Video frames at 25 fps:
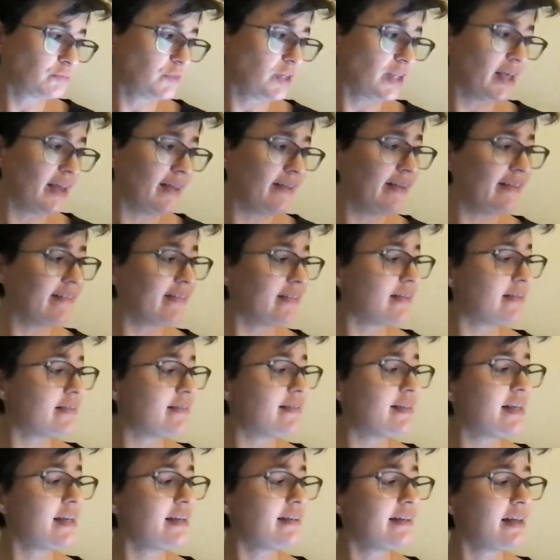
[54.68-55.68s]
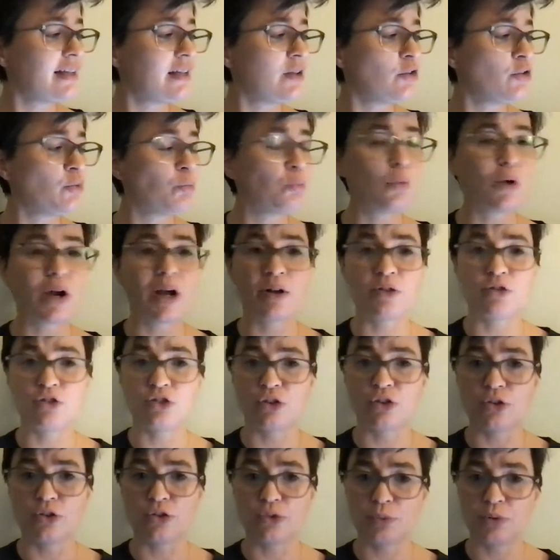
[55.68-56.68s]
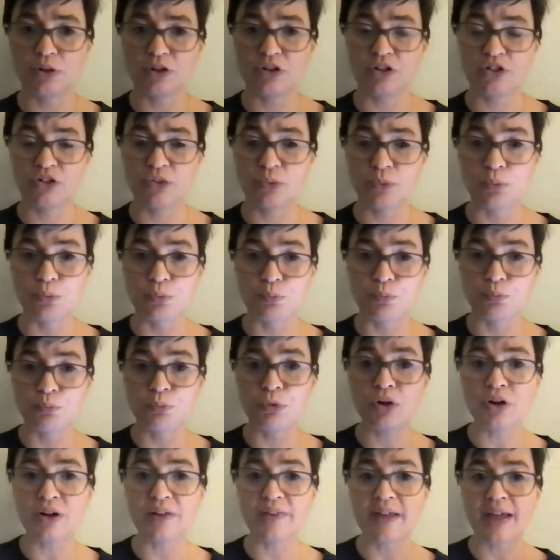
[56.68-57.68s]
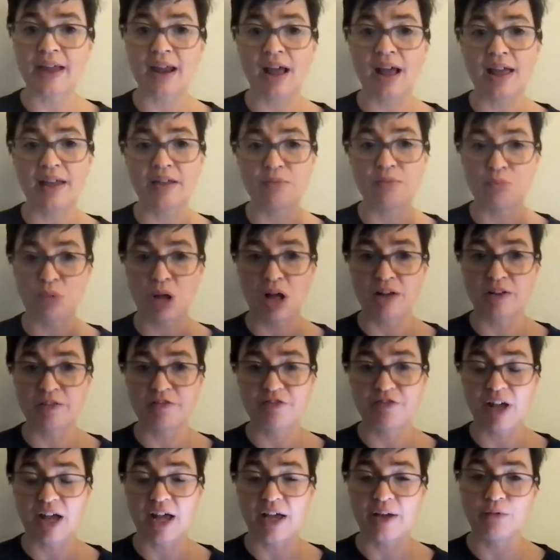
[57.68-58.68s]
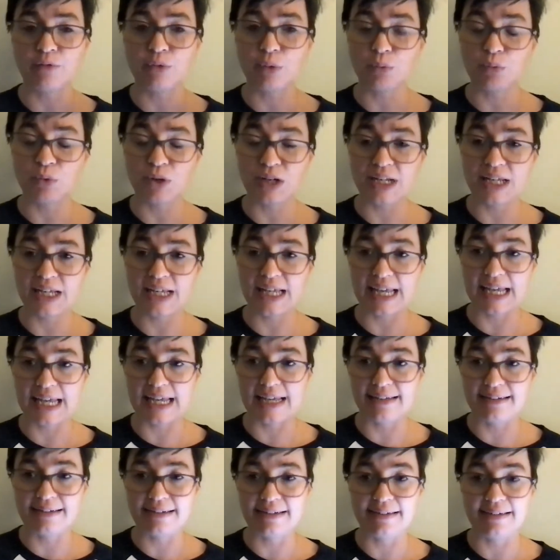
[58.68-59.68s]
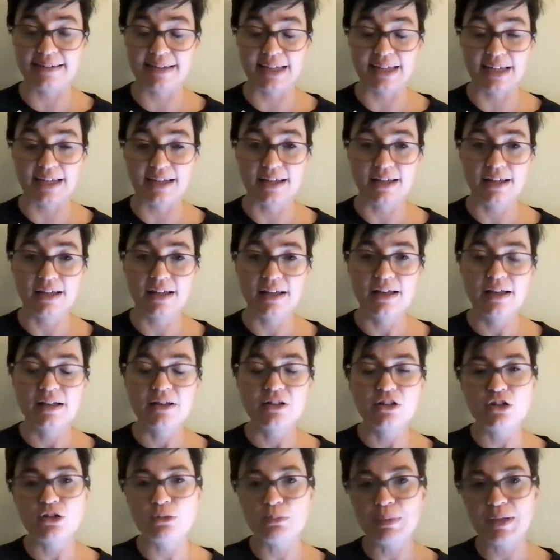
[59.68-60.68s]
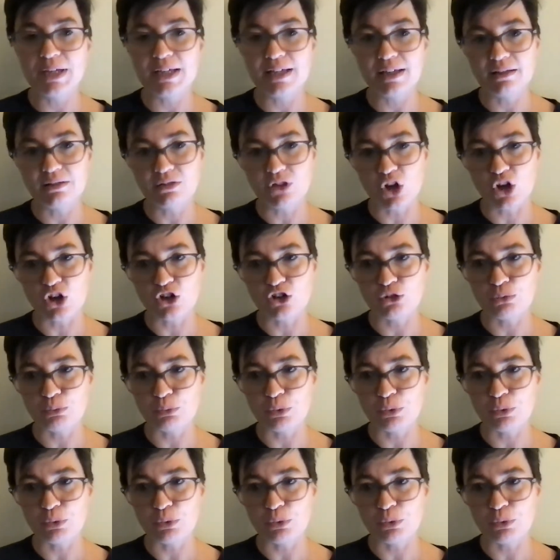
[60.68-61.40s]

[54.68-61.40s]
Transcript: And this is Dia de los Muertos, which is a book that I have modified from reading A to Z to be in large